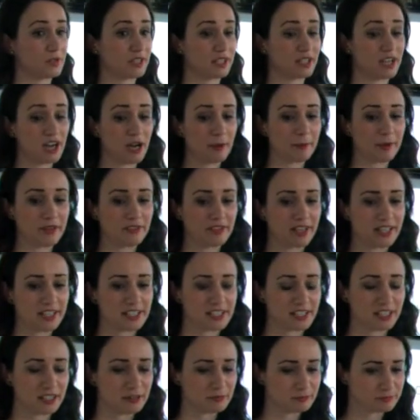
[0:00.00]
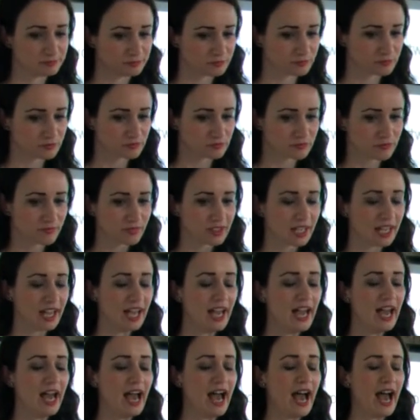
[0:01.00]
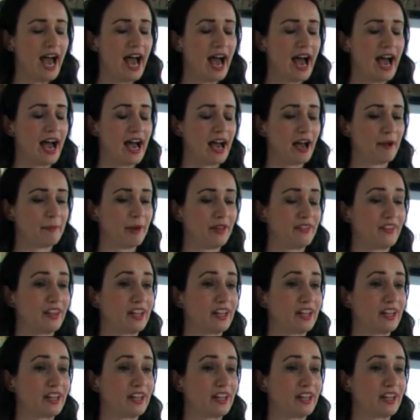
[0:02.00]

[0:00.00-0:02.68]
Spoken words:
with a copywriter. And